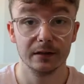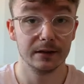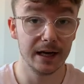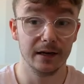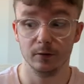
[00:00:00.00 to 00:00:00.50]

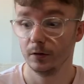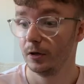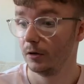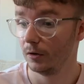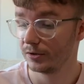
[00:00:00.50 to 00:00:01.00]
now
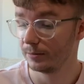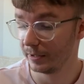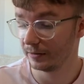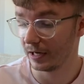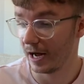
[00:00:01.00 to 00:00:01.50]
onto the
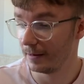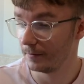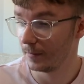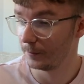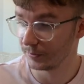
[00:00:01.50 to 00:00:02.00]
bit that
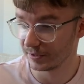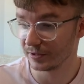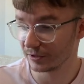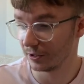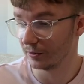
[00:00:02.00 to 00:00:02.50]
I'm buzzing to
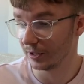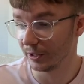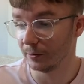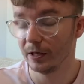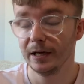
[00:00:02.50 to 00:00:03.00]
show you